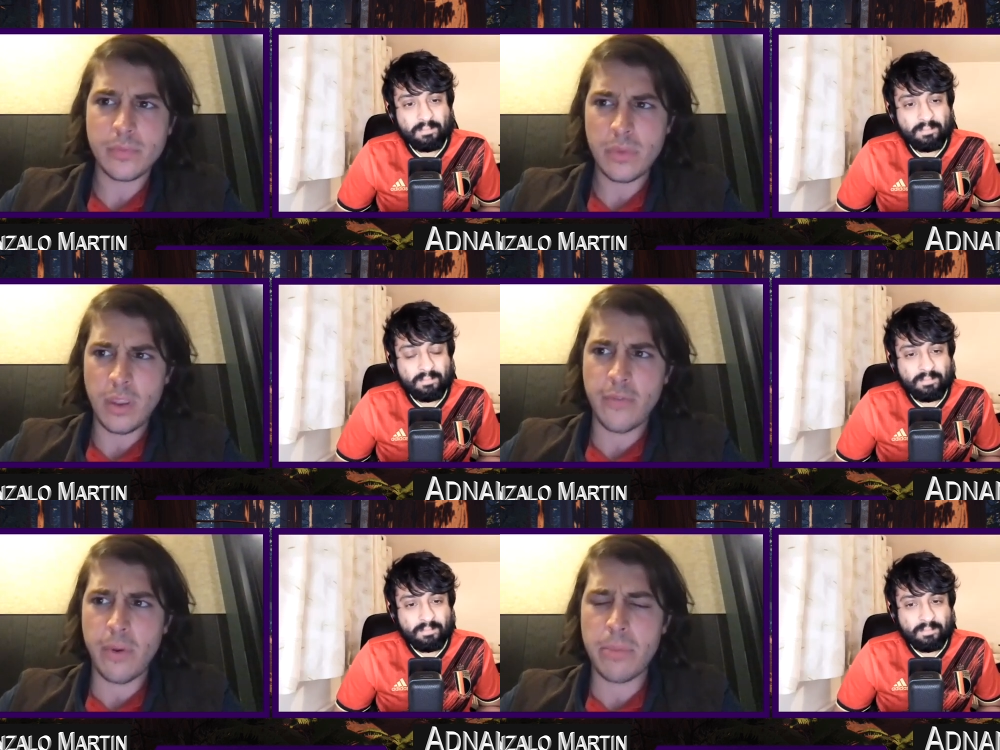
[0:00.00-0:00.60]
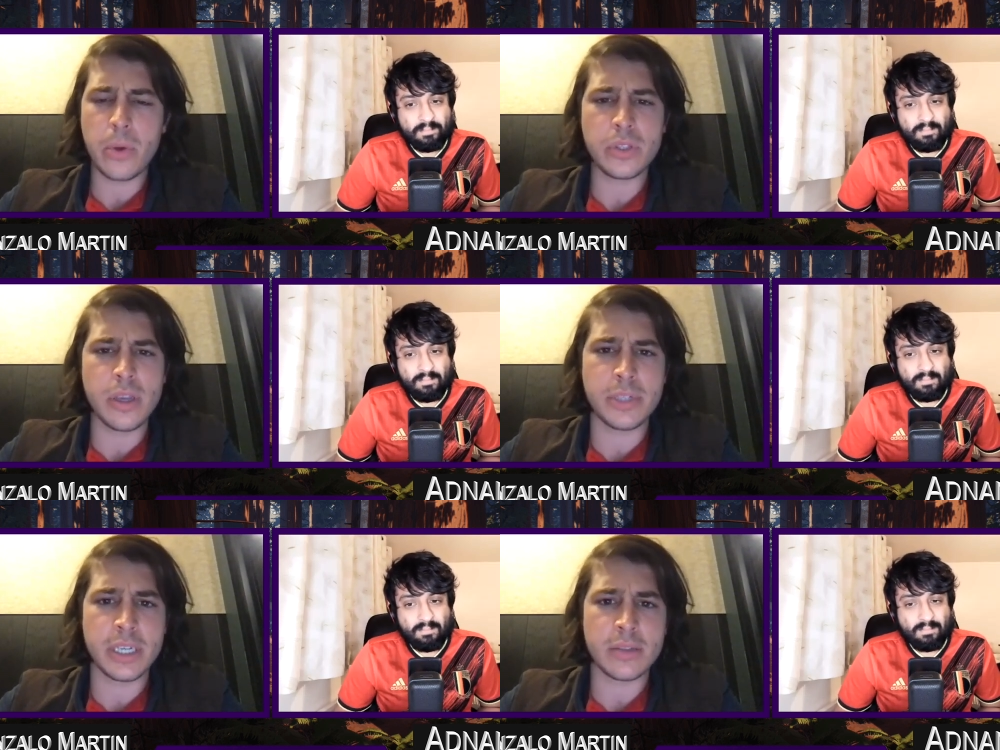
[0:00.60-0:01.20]
Speaker 1: from those
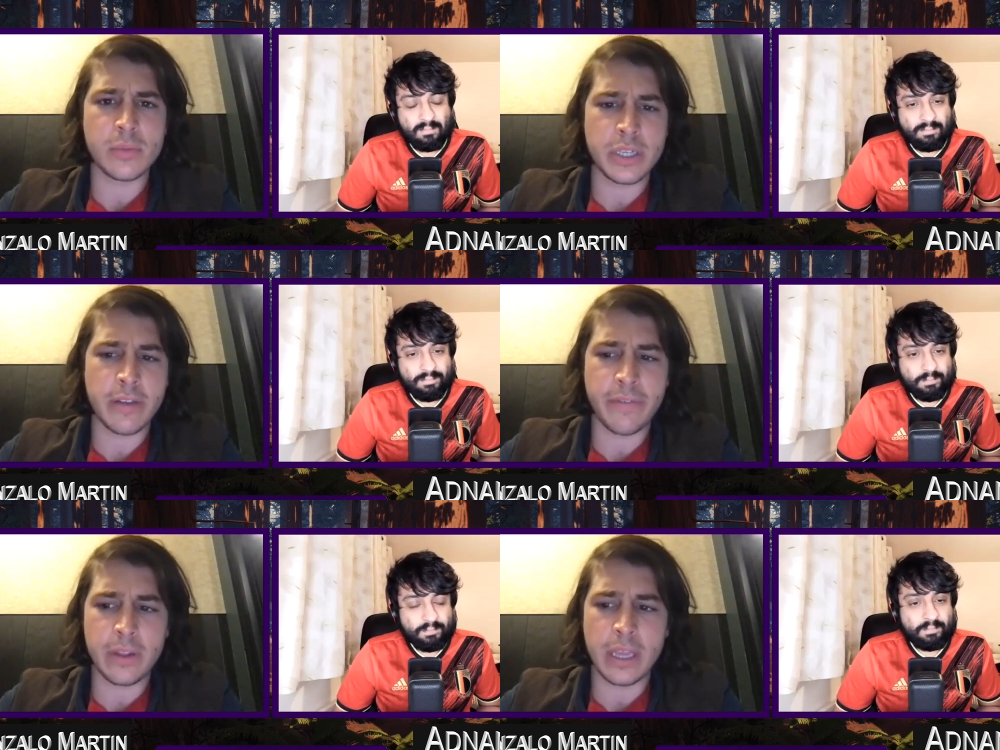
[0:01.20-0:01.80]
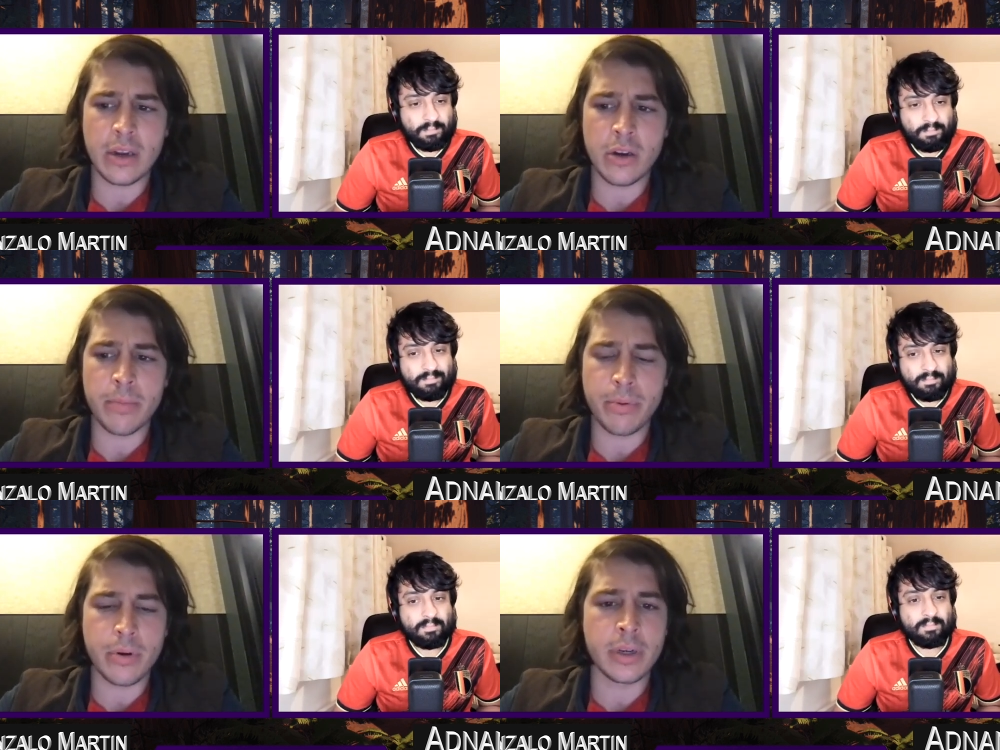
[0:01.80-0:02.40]
subjects, which I feel like are
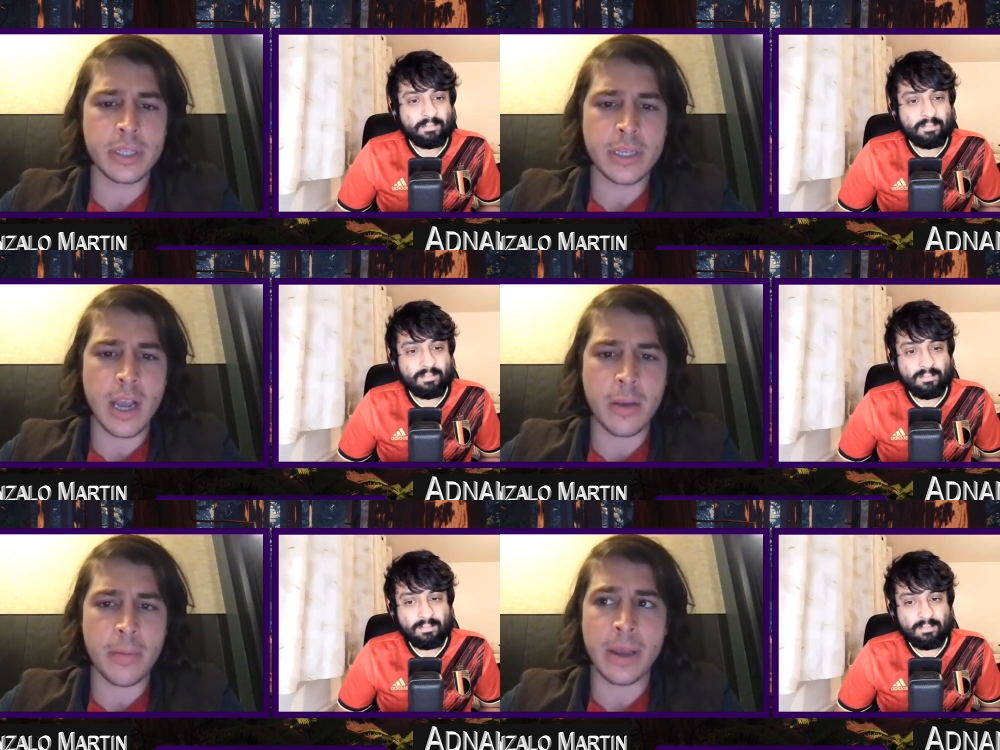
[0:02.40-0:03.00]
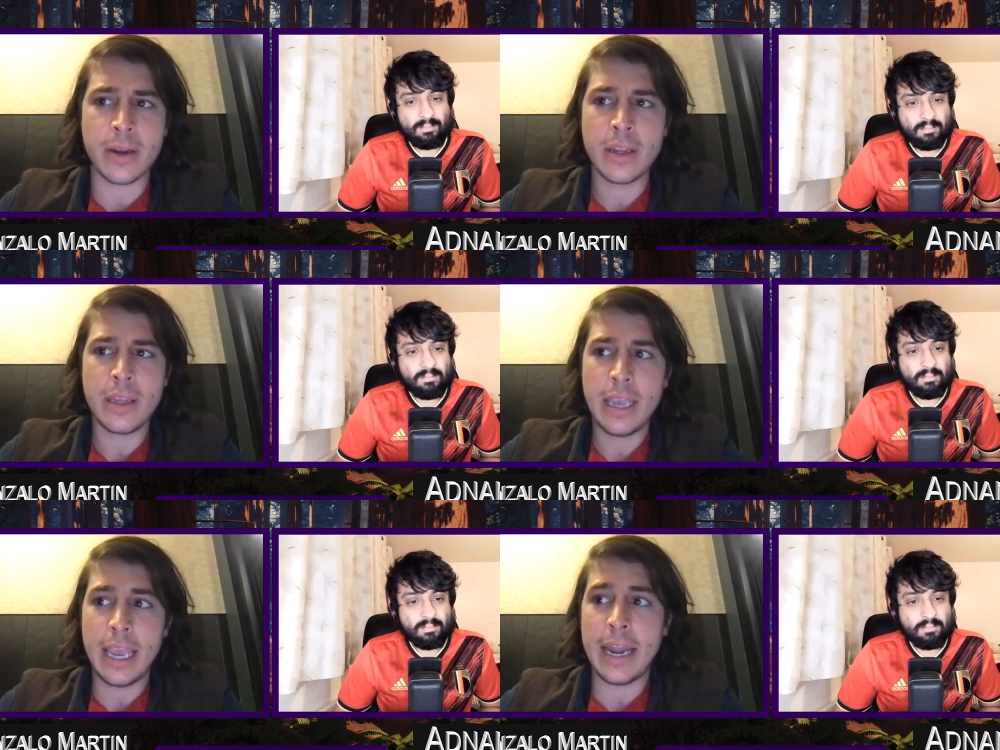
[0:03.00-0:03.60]
important to talk about.
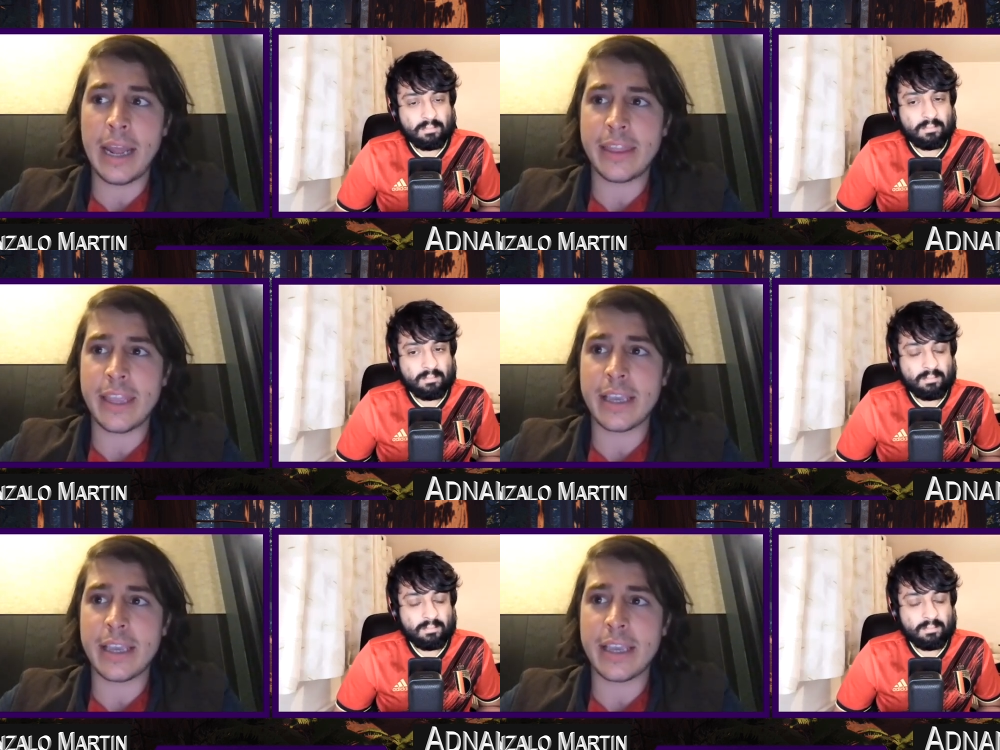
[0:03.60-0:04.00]
And I think it's